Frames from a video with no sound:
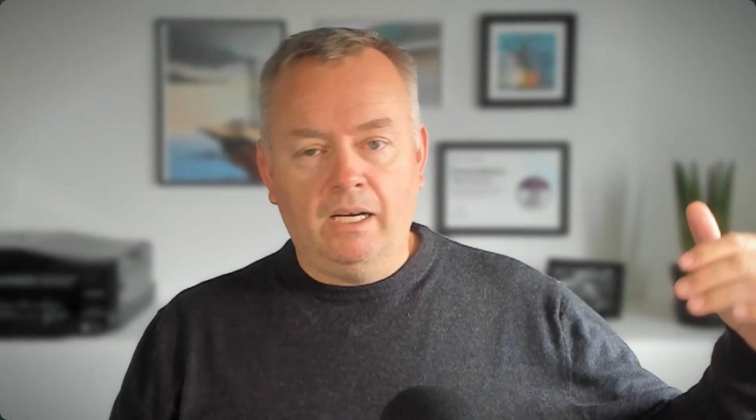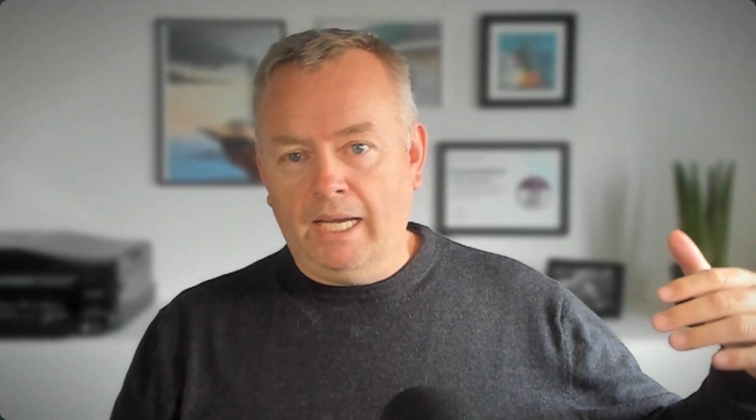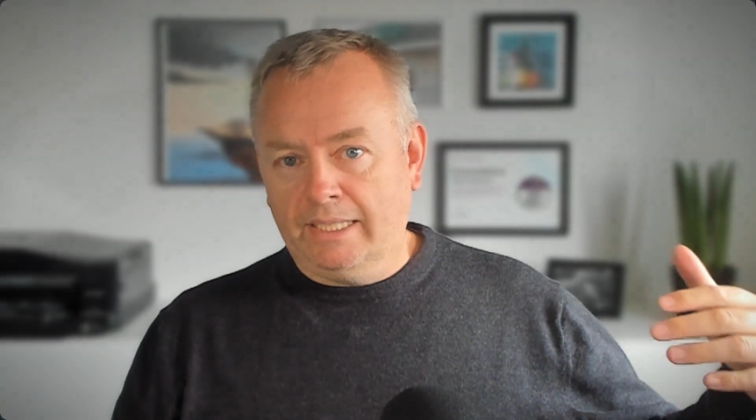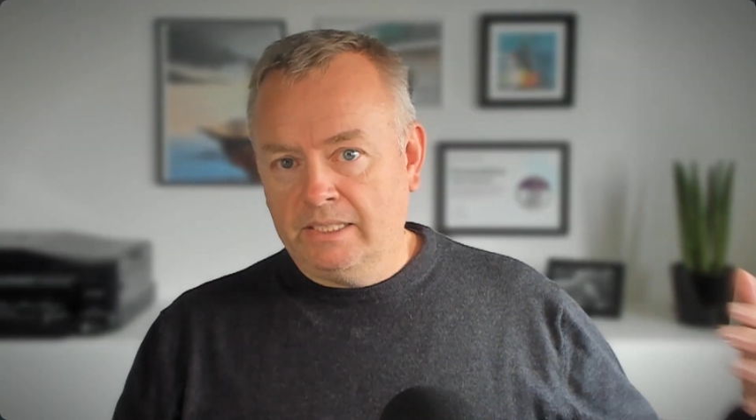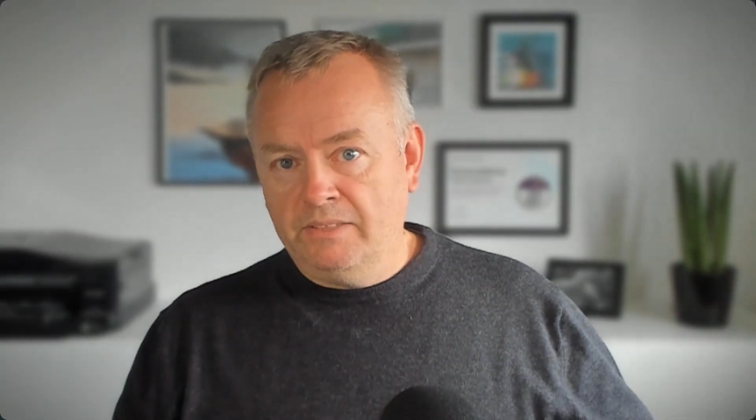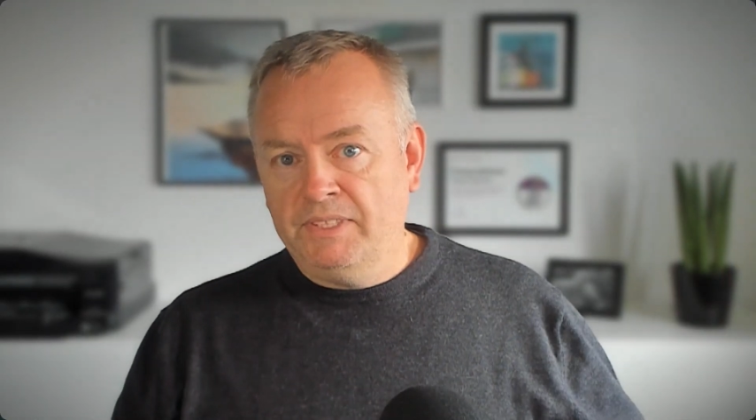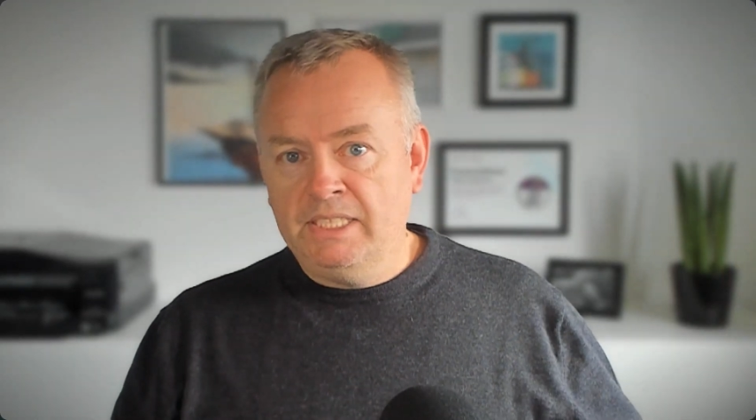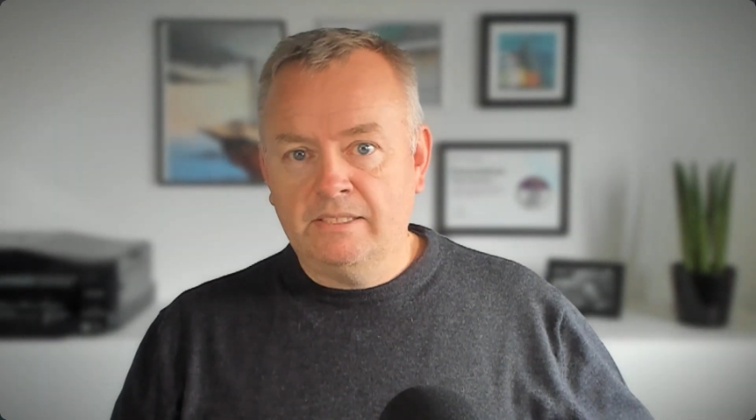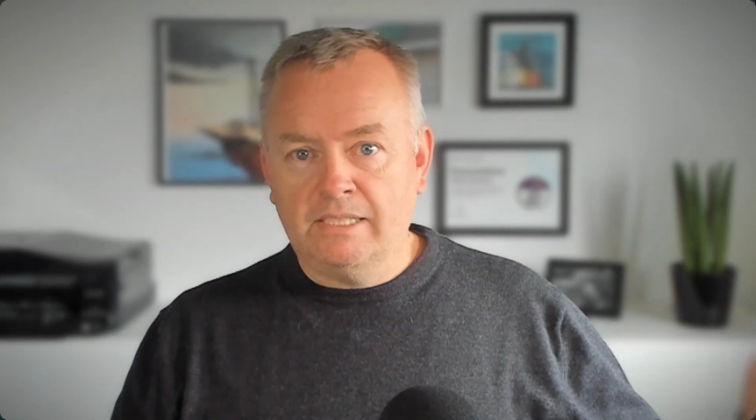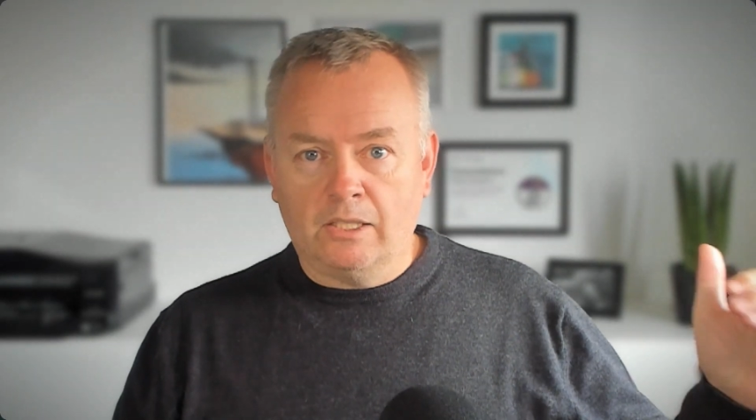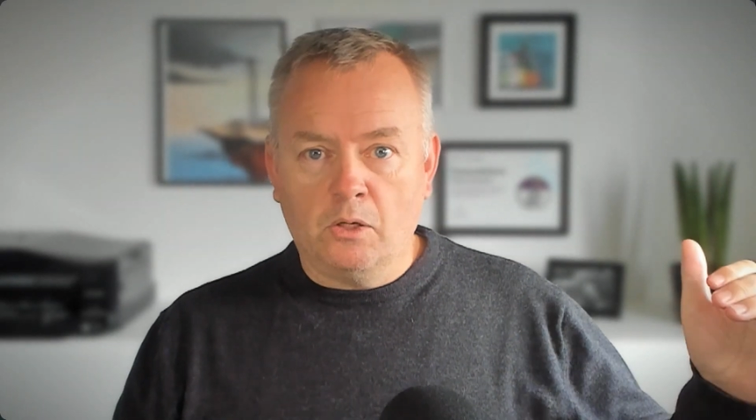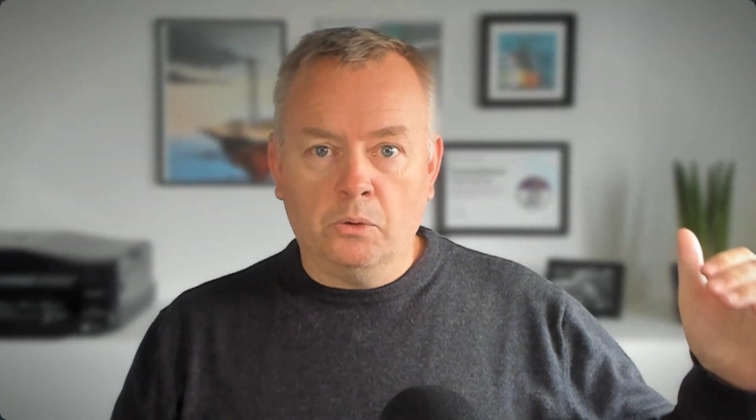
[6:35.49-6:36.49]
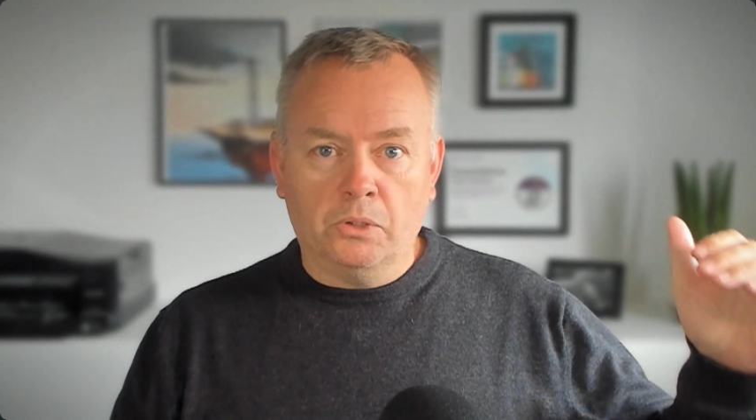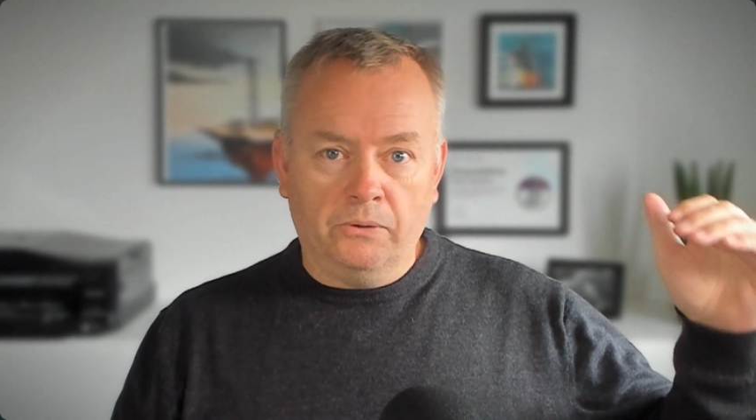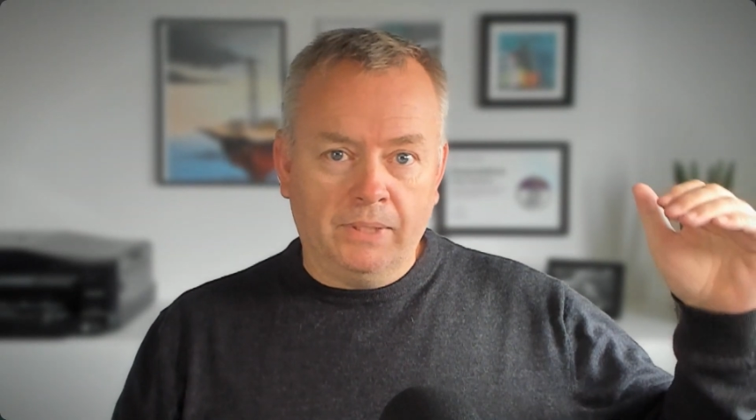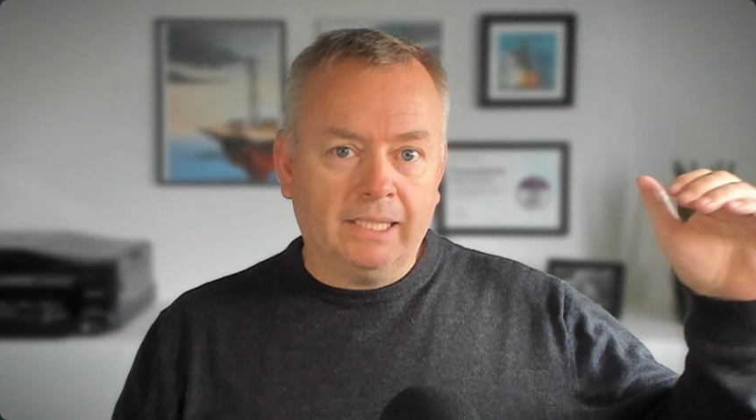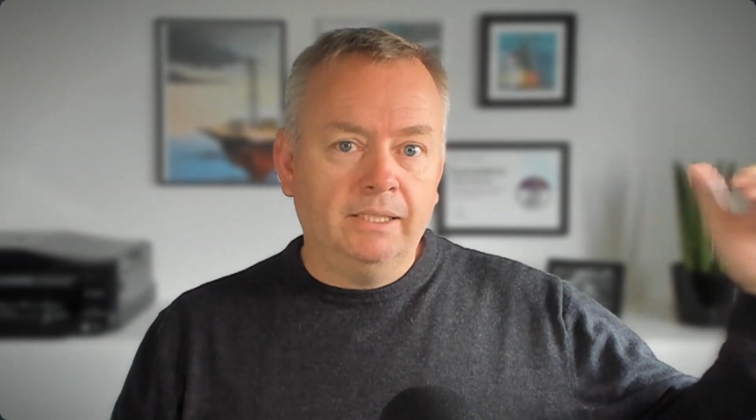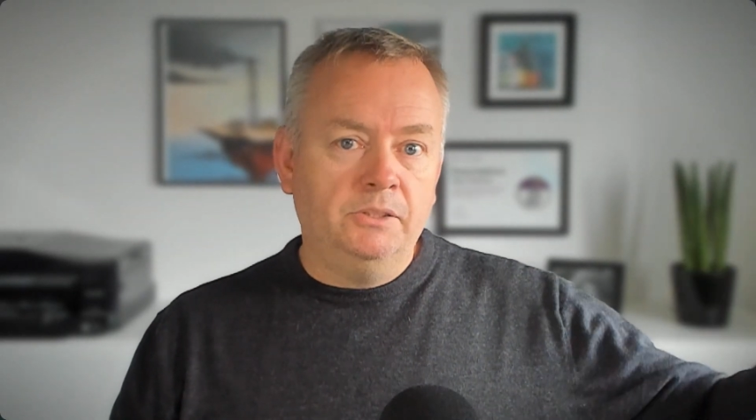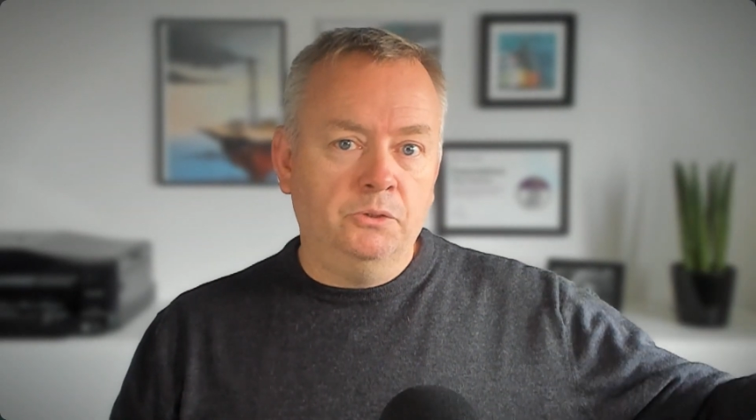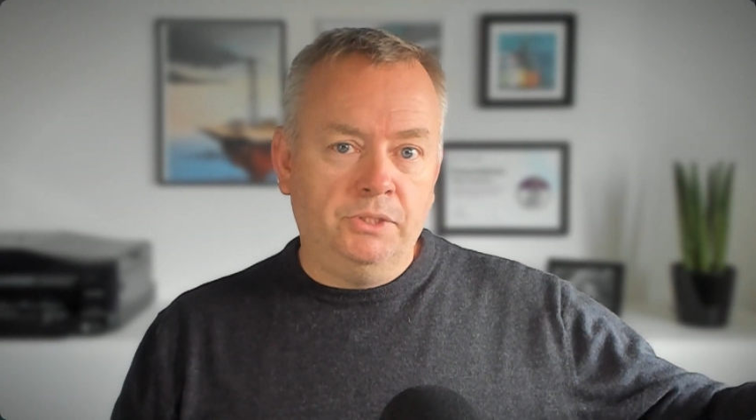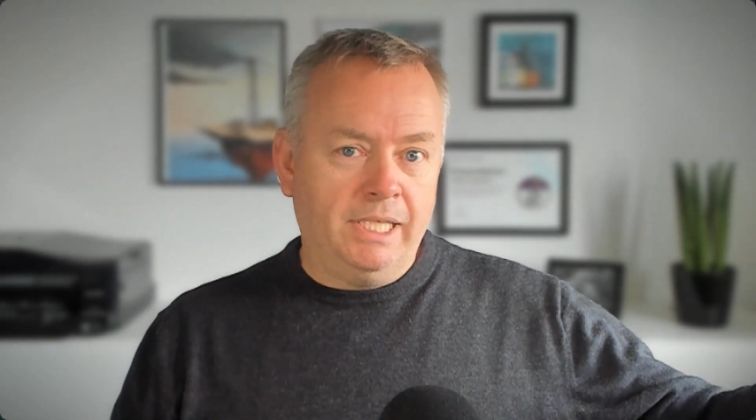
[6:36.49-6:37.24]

activities that go directly to